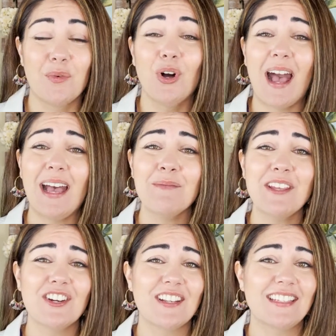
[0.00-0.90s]
Well, I'm
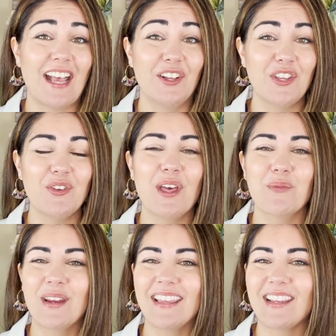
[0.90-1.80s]
here to tell you that
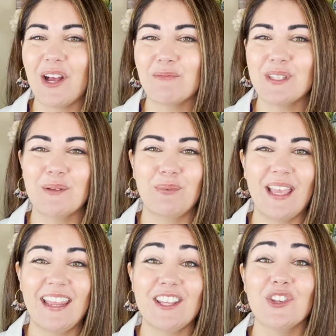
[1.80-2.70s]
when it comes to
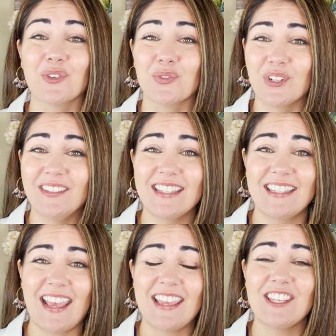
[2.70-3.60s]
planning your real
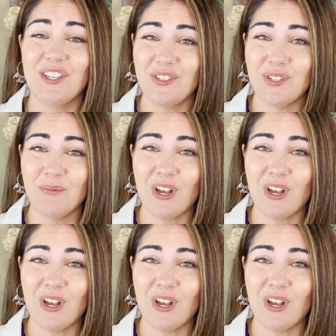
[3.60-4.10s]
estate YouTube